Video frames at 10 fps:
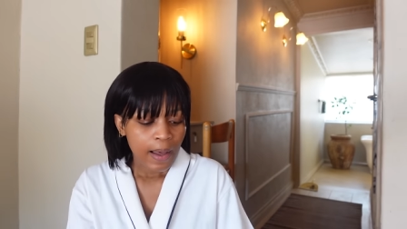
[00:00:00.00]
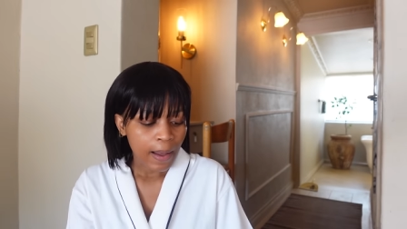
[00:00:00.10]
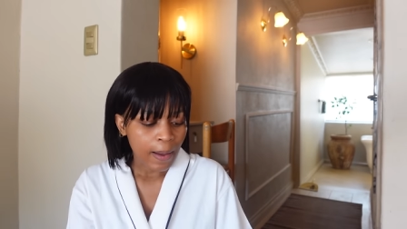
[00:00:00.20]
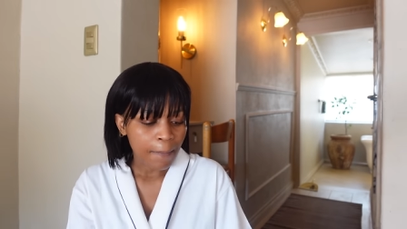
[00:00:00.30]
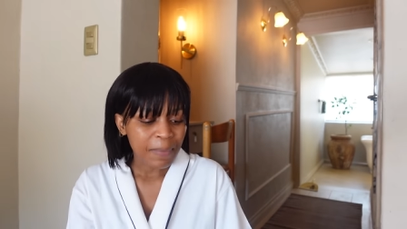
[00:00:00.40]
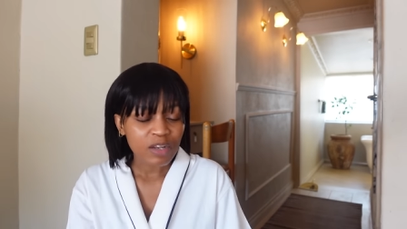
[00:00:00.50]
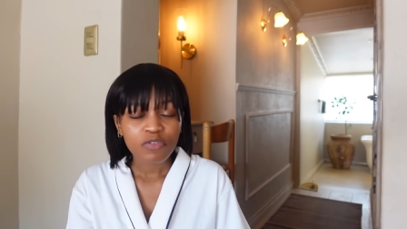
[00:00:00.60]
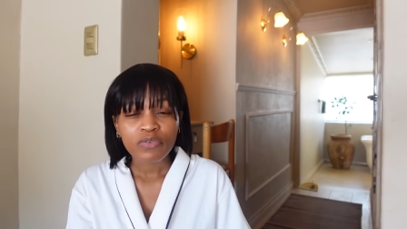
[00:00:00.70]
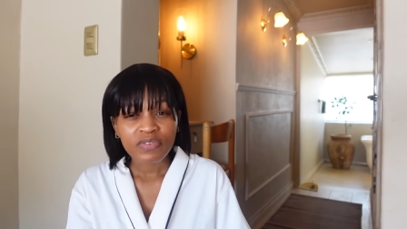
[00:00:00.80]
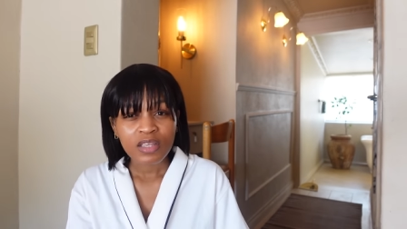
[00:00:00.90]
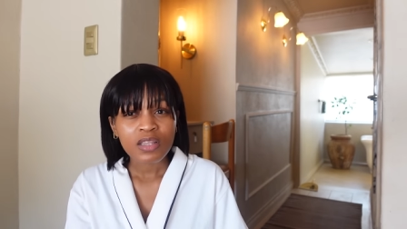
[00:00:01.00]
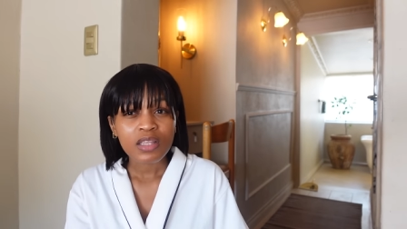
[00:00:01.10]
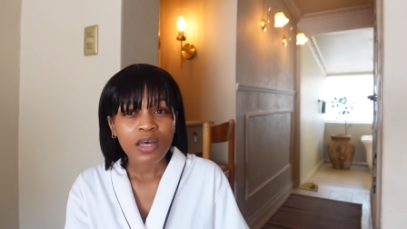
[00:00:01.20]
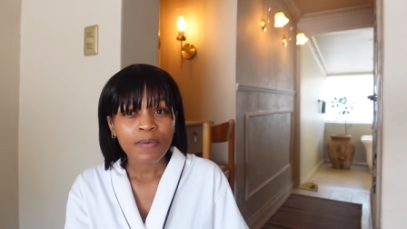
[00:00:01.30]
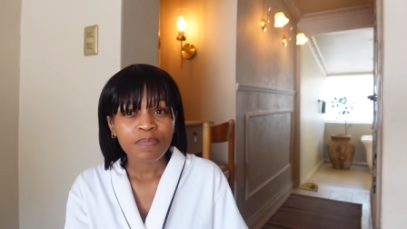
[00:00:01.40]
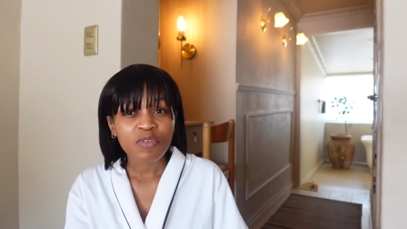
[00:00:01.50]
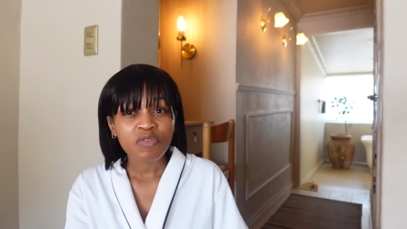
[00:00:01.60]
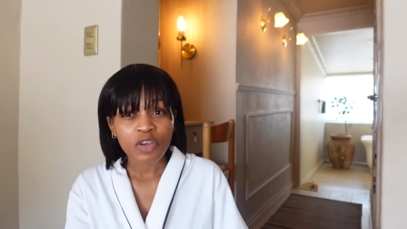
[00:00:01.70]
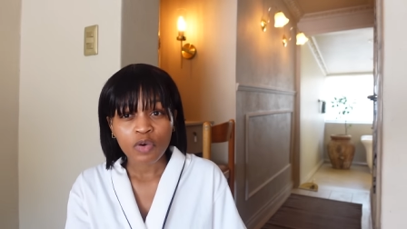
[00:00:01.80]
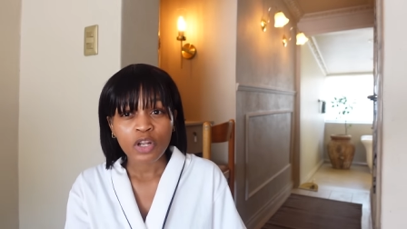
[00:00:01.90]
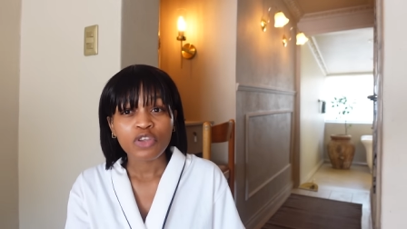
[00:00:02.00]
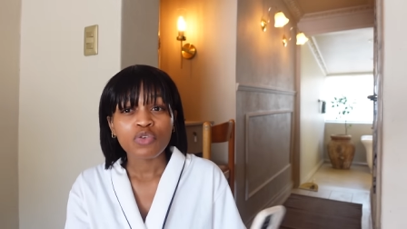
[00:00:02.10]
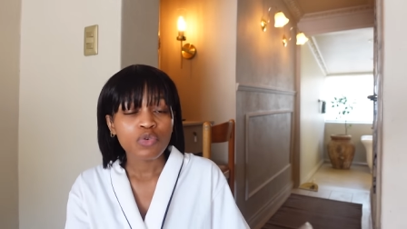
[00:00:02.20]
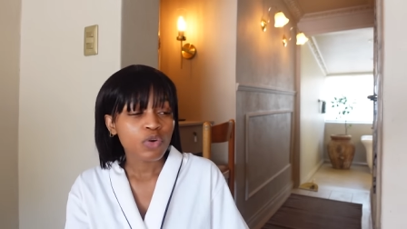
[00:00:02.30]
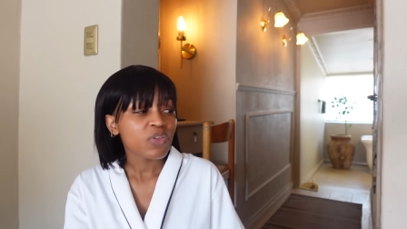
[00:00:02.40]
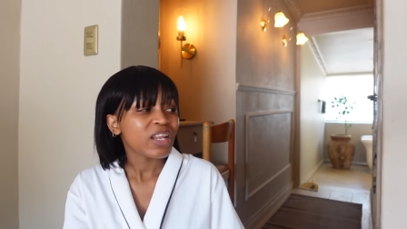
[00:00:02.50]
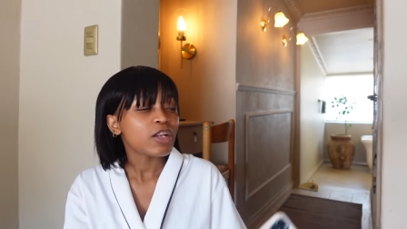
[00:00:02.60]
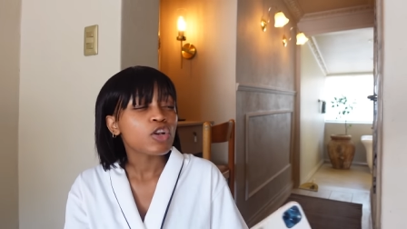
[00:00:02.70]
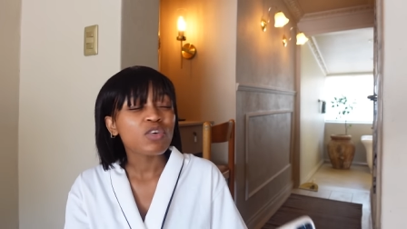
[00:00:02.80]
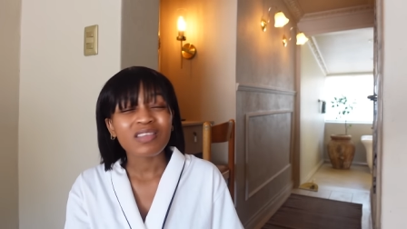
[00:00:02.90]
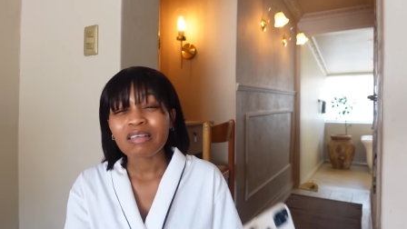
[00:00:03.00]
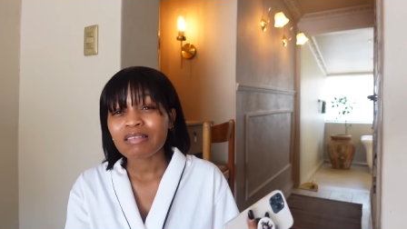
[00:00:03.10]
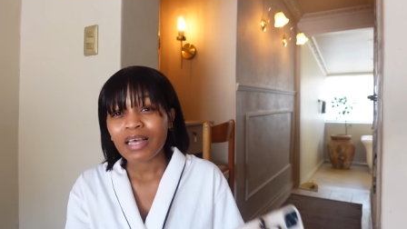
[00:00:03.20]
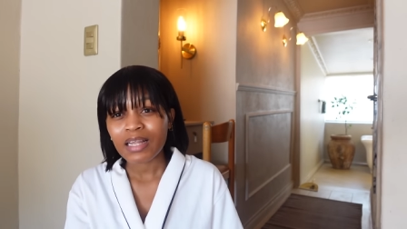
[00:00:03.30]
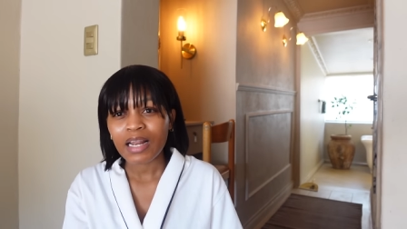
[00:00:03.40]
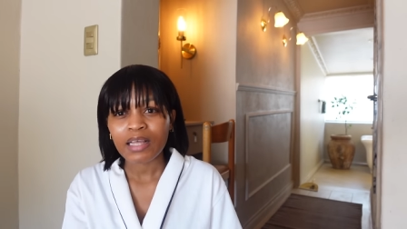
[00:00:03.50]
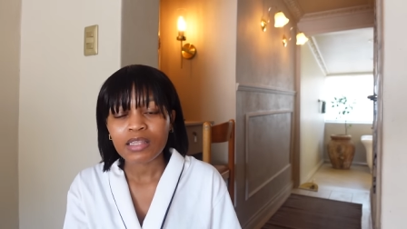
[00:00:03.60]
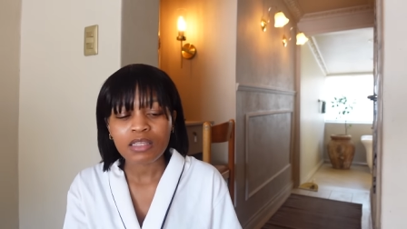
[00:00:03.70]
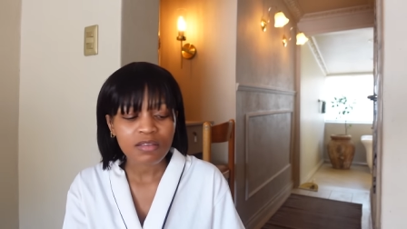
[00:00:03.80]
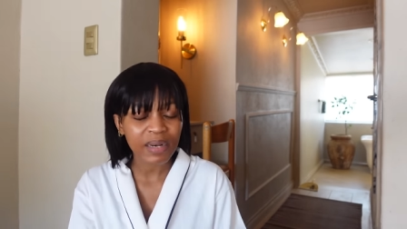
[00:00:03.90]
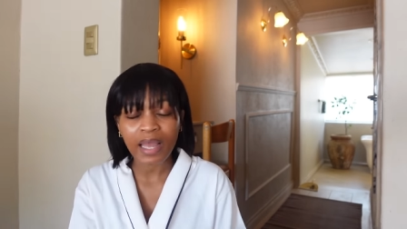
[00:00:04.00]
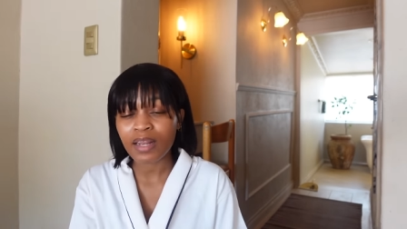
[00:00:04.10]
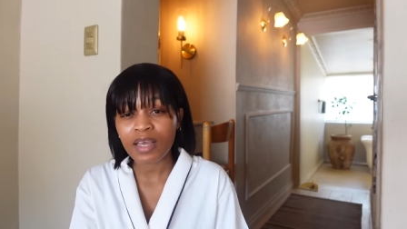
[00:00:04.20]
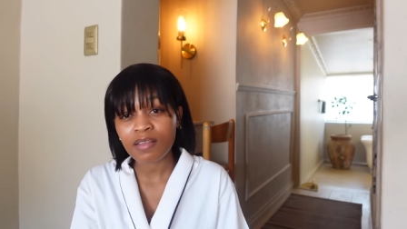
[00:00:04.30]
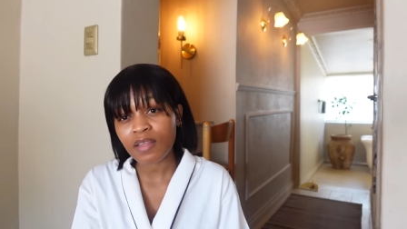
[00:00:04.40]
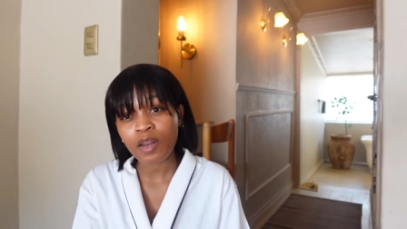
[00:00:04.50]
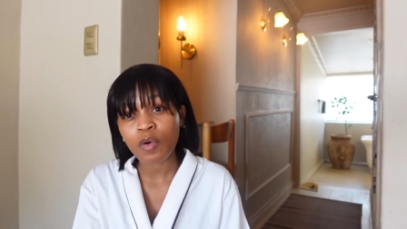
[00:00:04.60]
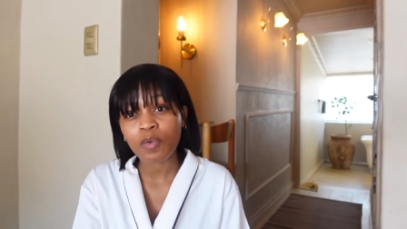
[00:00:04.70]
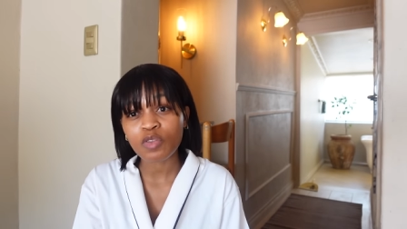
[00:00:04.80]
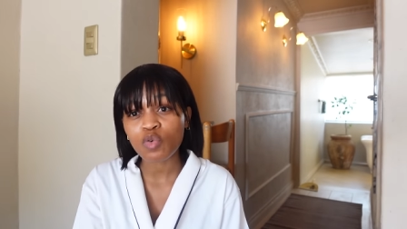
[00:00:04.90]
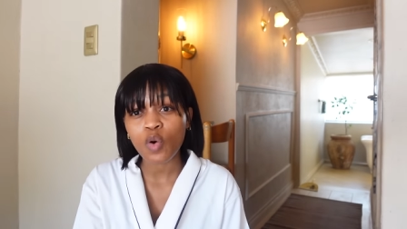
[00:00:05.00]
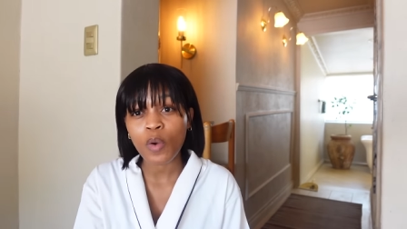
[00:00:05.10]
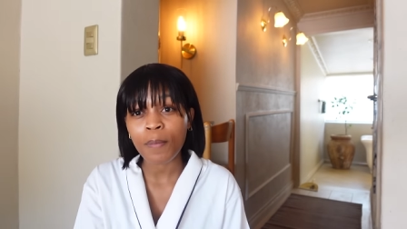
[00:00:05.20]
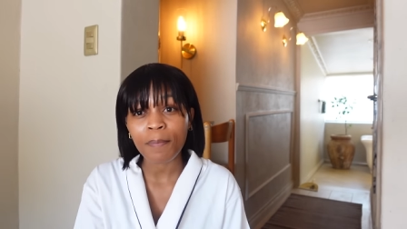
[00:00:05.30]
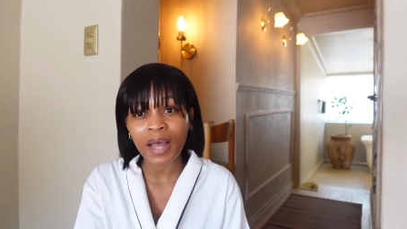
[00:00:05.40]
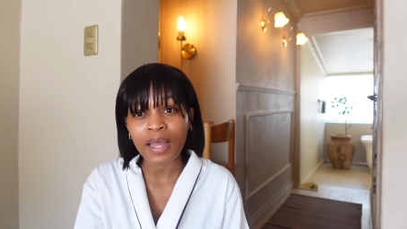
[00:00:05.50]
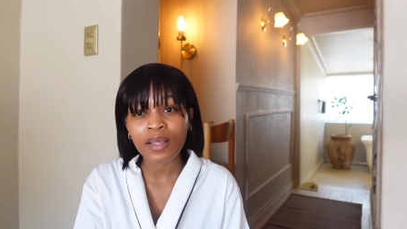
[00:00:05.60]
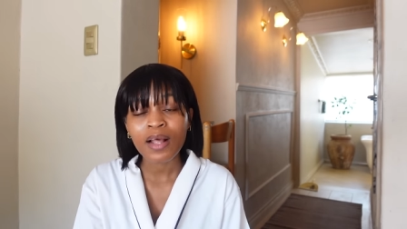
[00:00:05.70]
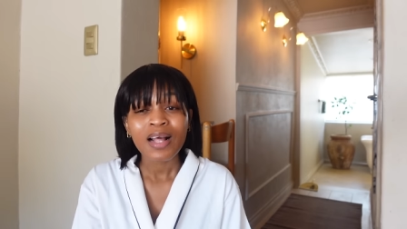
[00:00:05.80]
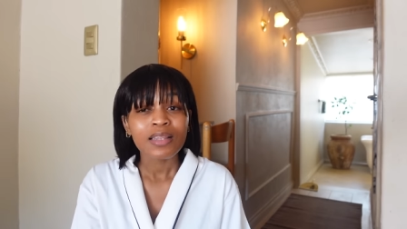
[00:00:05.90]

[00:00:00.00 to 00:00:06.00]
uh, but if you've seen the, um, the viola you know that it looks exactly like this but yeah in case anyone wants to go and buy